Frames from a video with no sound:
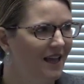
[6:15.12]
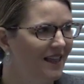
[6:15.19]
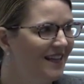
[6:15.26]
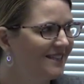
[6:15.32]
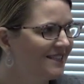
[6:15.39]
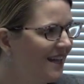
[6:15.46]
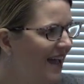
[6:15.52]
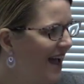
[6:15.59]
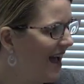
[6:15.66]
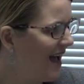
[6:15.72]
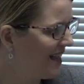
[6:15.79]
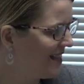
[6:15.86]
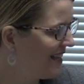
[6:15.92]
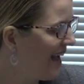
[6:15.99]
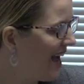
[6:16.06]
And
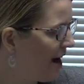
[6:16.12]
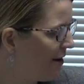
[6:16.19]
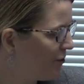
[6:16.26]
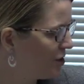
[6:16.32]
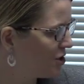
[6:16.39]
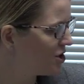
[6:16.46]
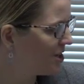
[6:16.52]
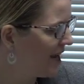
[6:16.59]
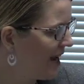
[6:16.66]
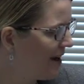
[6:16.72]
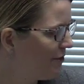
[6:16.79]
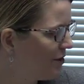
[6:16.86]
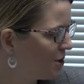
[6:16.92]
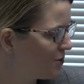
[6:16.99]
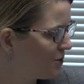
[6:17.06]
that's the average. The
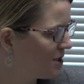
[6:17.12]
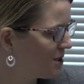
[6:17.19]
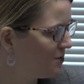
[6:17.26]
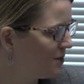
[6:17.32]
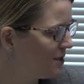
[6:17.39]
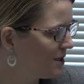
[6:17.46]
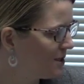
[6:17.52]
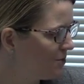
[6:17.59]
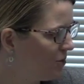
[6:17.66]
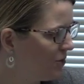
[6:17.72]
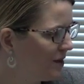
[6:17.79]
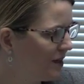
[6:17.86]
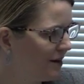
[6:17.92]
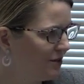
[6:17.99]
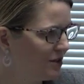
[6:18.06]
average principal is
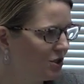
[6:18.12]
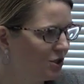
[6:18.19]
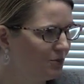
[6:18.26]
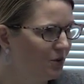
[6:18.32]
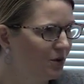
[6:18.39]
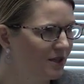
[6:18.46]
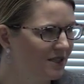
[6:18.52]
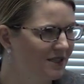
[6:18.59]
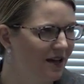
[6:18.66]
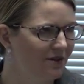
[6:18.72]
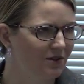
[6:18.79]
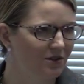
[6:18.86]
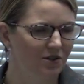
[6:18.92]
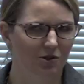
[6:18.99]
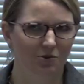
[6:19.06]
moving every
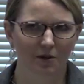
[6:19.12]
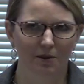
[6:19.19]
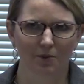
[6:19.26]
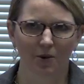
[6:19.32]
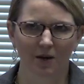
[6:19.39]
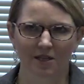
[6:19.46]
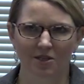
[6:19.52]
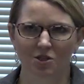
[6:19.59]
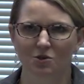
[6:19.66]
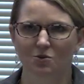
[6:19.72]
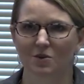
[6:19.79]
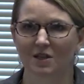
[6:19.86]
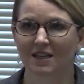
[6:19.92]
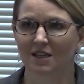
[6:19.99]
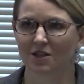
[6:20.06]
2.7 to
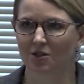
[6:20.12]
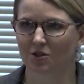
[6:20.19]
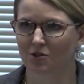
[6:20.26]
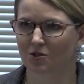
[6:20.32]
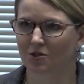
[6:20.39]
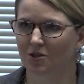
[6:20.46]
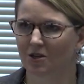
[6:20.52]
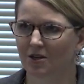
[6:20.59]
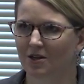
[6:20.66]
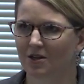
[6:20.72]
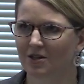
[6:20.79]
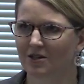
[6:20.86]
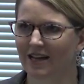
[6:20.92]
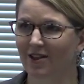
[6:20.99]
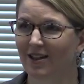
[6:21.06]
3.2 years.
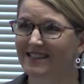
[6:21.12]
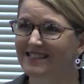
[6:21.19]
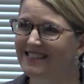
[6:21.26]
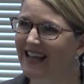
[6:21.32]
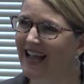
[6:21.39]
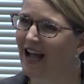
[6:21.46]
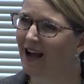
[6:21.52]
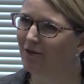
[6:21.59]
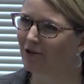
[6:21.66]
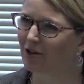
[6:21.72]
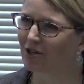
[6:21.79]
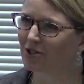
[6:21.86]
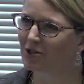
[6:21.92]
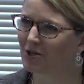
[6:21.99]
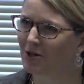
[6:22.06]
Now that's the
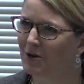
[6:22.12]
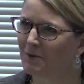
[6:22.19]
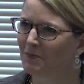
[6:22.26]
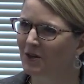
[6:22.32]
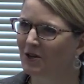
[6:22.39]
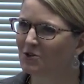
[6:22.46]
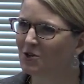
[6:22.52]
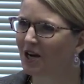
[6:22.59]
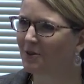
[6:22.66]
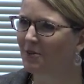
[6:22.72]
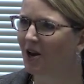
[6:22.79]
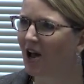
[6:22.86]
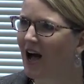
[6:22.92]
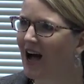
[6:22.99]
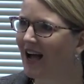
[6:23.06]
average. You talk
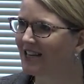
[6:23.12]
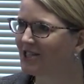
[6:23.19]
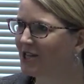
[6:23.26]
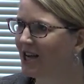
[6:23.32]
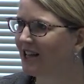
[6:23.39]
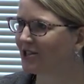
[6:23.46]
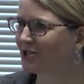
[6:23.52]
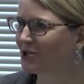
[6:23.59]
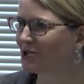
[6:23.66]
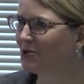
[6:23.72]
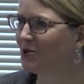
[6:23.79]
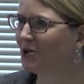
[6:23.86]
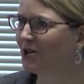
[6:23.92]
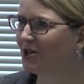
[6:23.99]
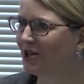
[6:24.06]
about a high challenge
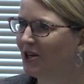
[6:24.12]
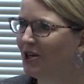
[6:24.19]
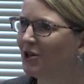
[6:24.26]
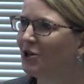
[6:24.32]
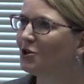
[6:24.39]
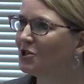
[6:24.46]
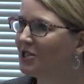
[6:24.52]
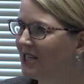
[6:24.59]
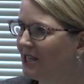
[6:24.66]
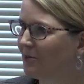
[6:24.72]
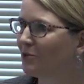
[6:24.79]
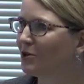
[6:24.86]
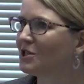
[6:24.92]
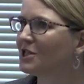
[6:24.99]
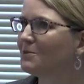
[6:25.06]
school, you're
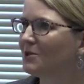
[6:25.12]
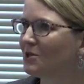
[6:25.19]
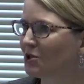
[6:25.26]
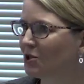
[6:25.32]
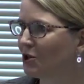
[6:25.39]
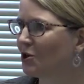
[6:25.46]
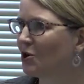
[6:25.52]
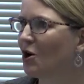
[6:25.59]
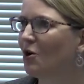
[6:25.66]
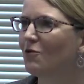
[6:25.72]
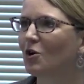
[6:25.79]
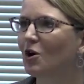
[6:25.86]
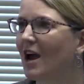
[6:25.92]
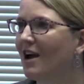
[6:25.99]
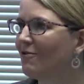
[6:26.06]
seeing principals turn
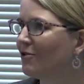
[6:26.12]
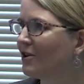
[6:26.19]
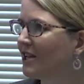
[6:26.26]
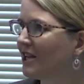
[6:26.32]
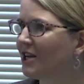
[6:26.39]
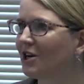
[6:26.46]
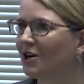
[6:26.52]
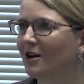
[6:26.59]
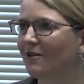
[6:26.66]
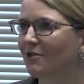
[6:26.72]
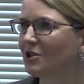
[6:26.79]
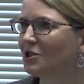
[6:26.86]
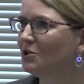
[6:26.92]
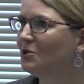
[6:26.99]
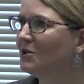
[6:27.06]
over every year,
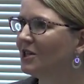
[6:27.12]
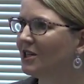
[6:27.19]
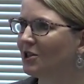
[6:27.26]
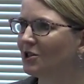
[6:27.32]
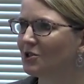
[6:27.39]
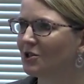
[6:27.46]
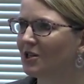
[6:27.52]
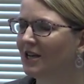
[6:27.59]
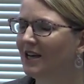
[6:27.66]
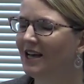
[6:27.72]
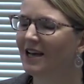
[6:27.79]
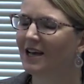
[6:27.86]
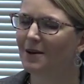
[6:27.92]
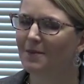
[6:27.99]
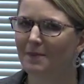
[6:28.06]
every two years.
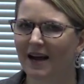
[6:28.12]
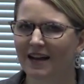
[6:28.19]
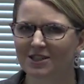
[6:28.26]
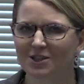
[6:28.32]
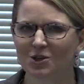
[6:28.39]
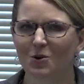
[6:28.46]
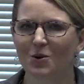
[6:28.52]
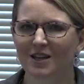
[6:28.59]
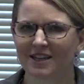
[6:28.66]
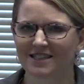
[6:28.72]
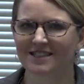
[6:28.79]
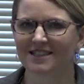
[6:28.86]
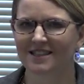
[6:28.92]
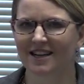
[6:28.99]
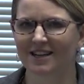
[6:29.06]
Imagine going
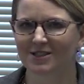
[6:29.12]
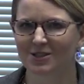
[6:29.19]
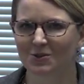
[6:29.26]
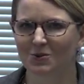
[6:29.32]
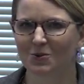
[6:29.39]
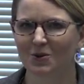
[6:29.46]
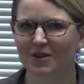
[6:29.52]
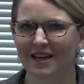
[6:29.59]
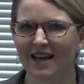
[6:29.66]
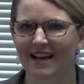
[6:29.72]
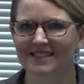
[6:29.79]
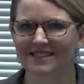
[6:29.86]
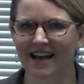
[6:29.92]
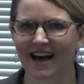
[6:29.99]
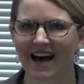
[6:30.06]
into that school that
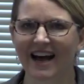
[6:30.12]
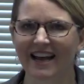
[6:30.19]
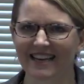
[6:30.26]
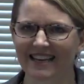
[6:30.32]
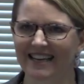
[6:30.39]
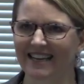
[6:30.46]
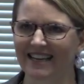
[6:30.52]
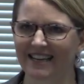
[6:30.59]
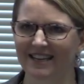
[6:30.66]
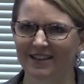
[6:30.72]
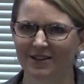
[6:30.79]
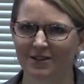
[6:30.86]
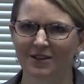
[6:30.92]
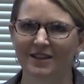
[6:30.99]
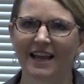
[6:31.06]
has a high need,
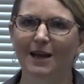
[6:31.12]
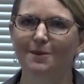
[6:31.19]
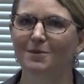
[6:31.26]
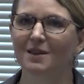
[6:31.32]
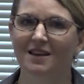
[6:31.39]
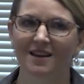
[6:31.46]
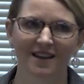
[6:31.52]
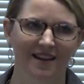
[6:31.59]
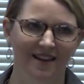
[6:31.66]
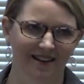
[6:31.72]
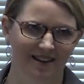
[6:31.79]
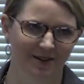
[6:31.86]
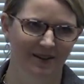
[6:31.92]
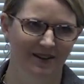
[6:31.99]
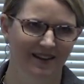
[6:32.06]
name the need,
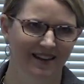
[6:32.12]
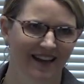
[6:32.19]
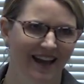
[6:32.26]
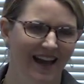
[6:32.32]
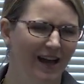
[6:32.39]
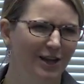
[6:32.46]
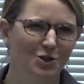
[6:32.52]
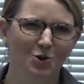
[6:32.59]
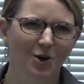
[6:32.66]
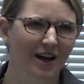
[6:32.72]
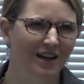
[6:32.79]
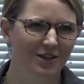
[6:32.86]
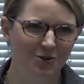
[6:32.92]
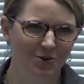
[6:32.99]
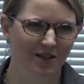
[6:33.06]
and
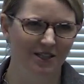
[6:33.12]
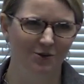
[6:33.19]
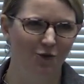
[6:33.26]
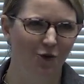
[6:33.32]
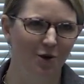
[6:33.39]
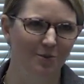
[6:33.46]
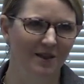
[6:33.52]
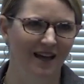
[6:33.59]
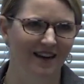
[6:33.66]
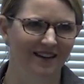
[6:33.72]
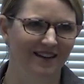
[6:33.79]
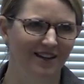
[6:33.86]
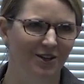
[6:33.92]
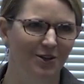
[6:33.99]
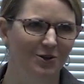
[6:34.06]
try to transform that
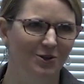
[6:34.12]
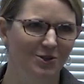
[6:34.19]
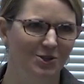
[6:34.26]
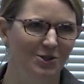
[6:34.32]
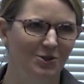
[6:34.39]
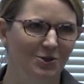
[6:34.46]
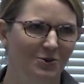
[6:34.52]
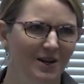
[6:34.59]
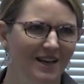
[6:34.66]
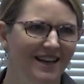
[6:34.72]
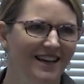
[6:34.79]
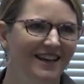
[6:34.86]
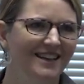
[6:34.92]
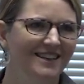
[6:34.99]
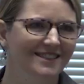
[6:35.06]
in a year or two
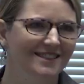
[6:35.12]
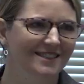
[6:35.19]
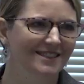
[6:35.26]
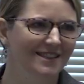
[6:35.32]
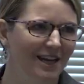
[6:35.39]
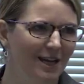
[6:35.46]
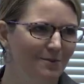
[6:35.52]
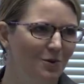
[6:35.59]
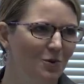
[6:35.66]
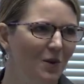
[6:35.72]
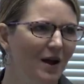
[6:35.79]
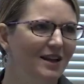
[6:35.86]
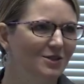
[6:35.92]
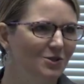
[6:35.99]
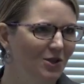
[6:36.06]
in a sustainable
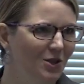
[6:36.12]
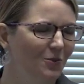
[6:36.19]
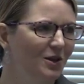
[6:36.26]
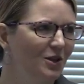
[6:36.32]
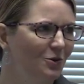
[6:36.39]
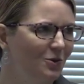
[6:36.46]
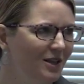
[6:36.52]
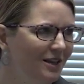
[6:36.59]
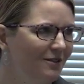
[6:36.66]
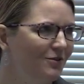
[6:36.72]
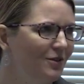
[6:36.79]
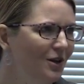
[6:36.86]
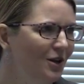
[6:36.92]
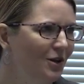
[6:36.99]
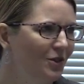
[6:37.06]
way so that when you leave,
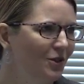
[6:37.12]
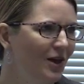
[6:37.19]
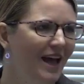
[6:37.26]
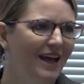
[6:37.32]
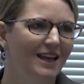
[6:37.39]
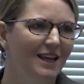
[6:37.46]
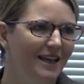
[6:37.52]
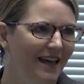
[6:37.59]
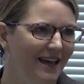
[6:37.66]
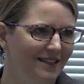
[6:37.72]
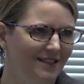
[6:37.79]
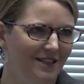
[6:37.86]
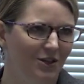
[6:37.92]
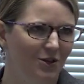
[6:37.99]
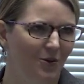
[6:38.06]
any
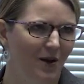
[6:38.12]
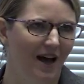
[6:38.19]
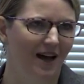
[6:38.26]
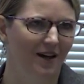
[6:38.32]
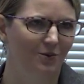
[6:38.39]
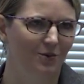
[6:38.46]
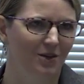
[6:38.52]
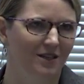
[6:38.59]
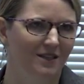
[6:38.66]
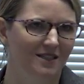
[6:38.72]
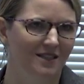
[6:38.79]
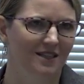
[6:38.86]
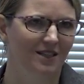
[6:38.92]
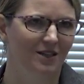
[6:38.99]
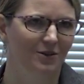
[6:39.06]
gains that you had would
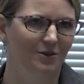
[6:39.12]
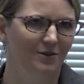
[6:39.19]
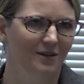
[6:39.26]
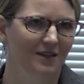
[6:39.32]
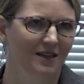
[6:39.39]
continue.